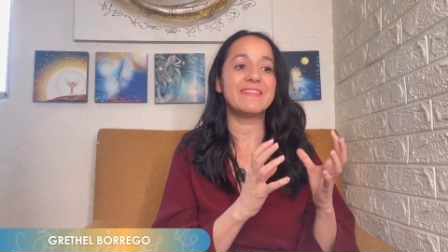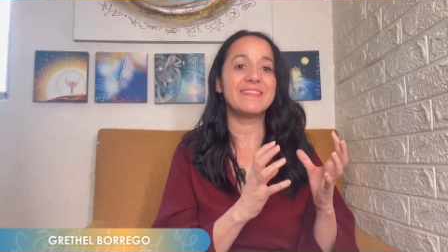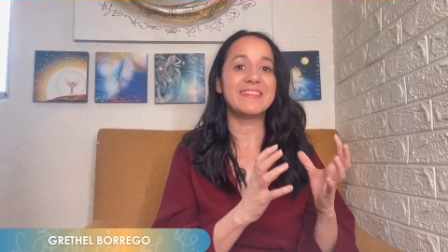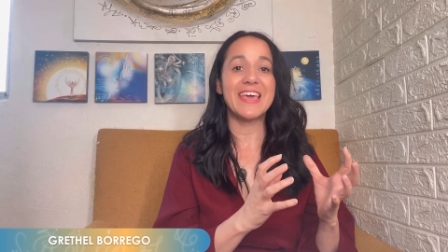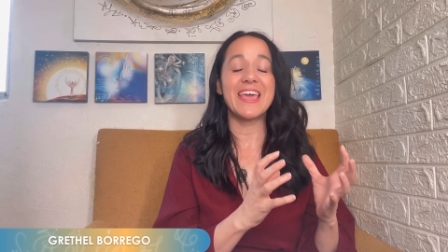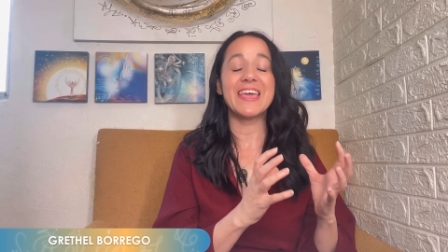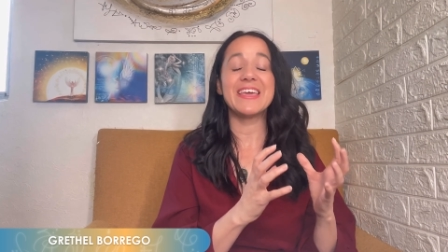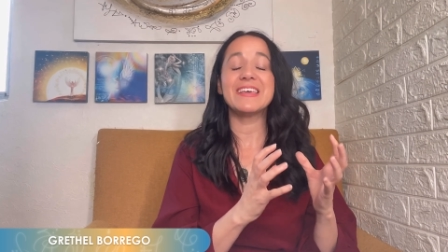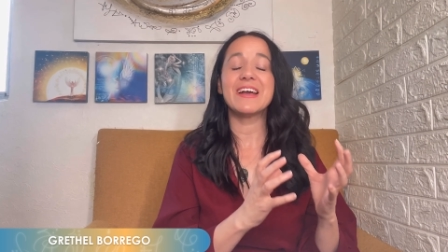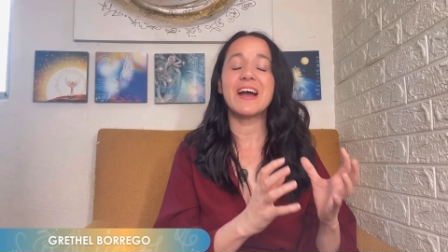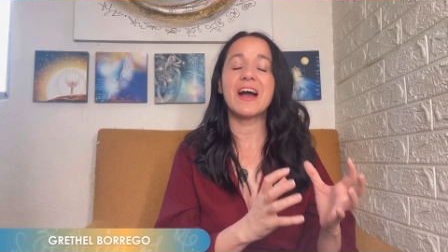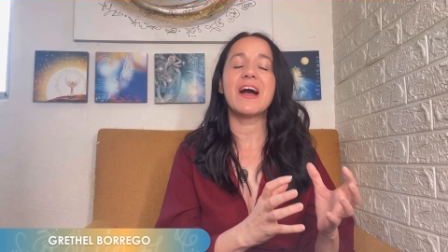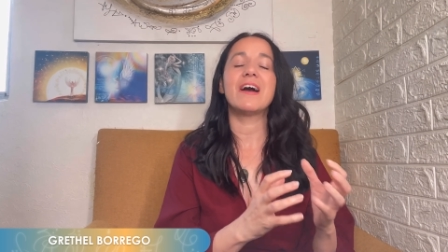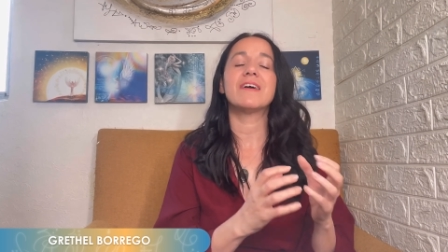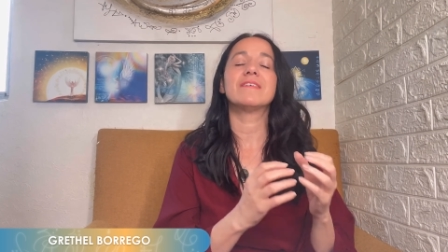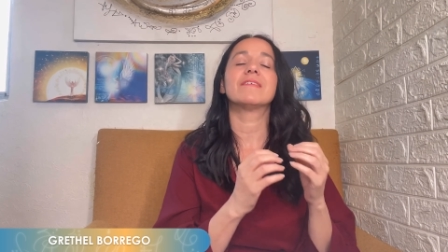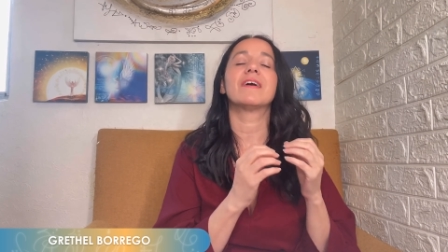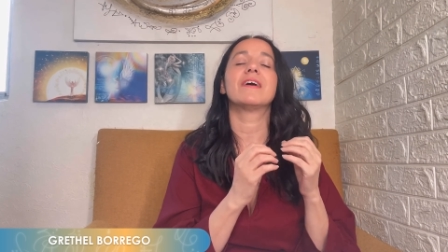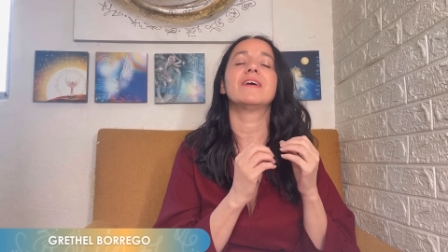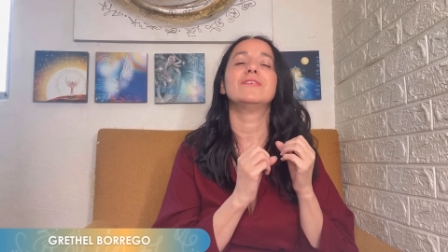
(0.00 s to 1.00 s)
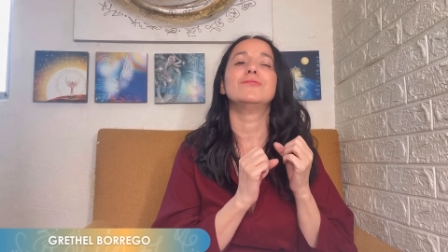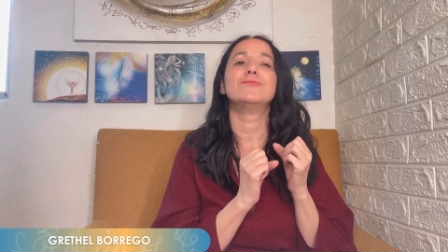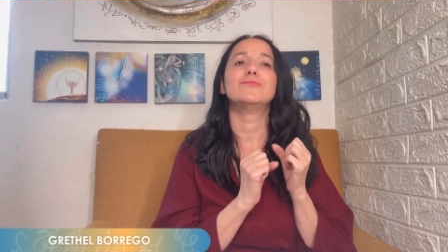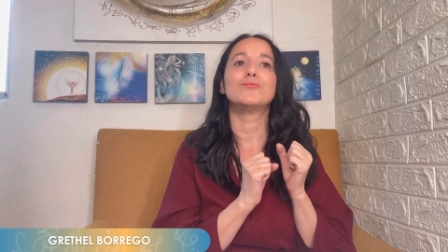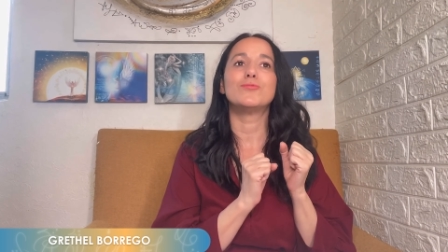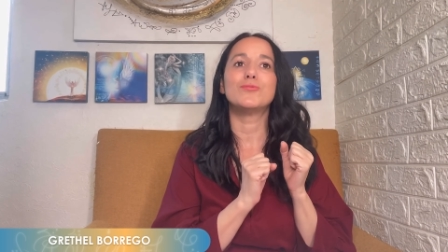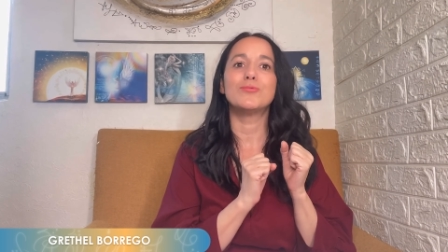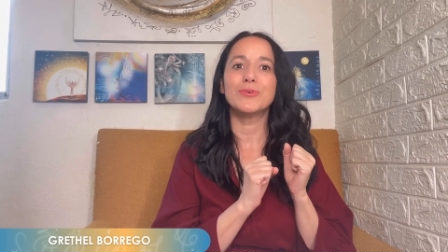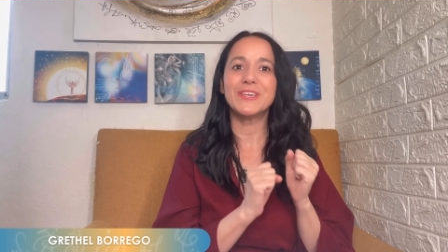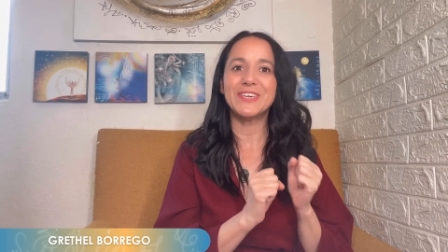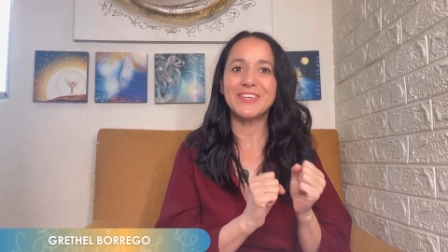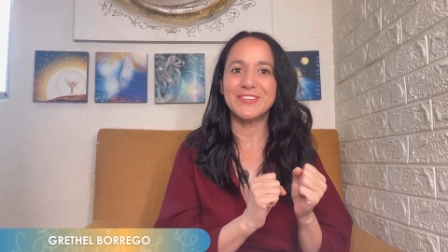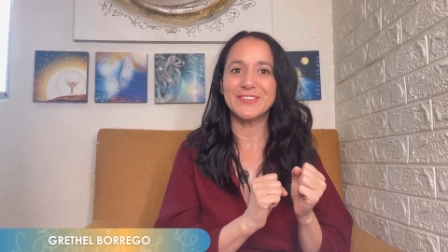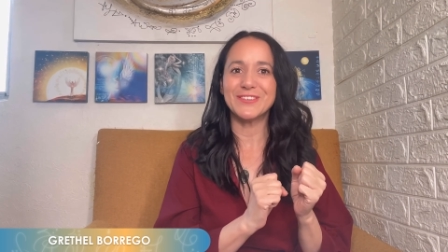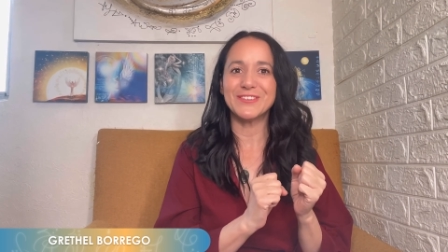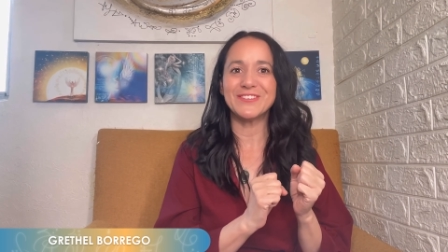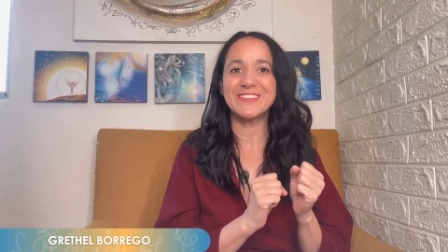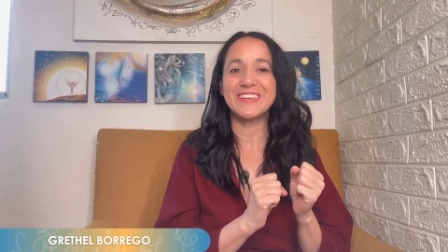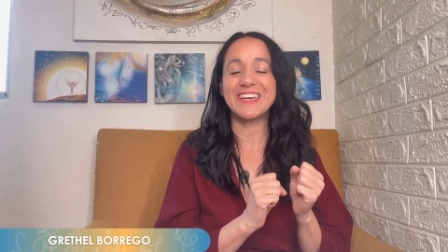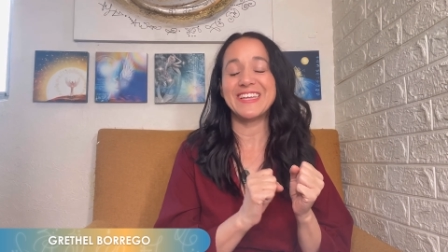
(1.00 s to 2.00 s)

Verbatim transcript: They are real,